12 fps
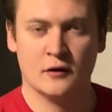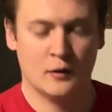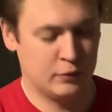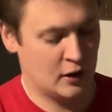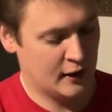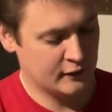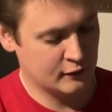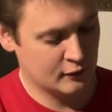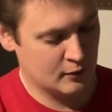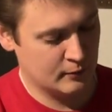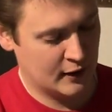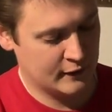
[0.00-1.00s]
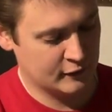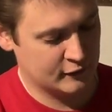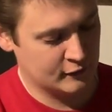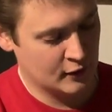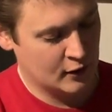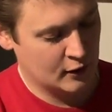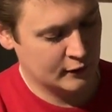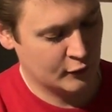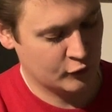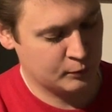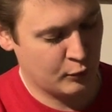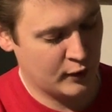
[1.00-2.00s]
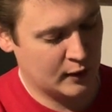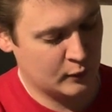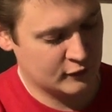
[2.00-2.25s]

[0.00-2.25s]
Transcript: applied to it by this little spring,